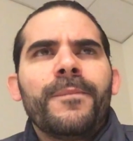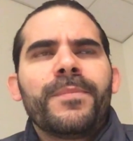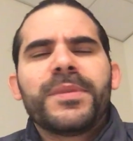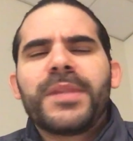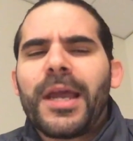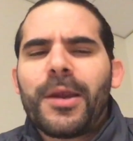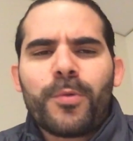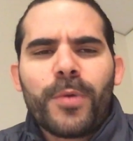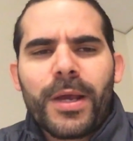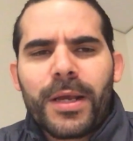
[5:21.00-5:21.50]

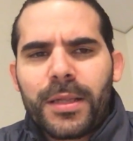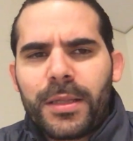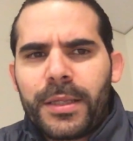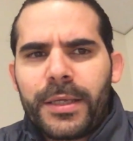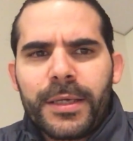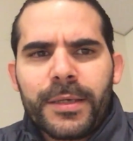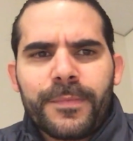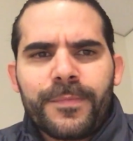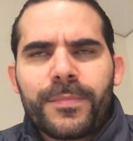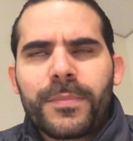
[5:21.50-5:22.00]

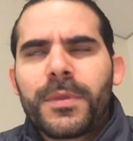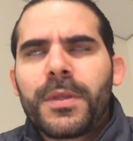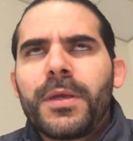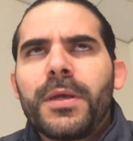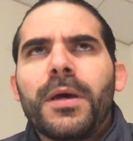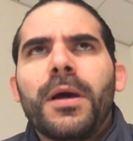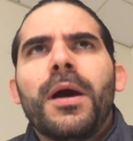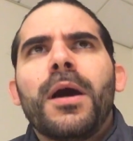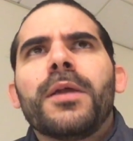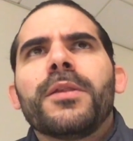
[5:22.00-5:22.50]
directly
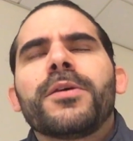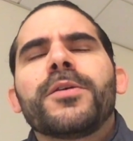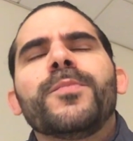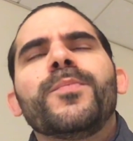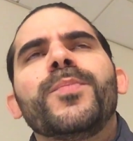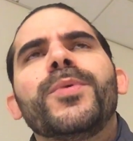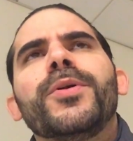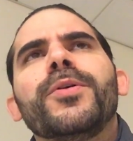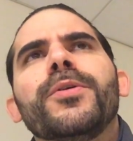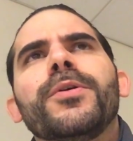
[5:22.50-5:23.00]
on the
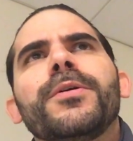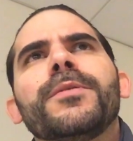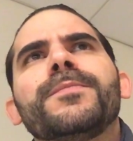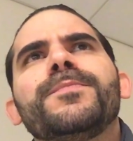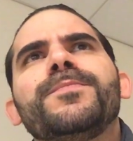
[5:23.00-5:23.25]
computer.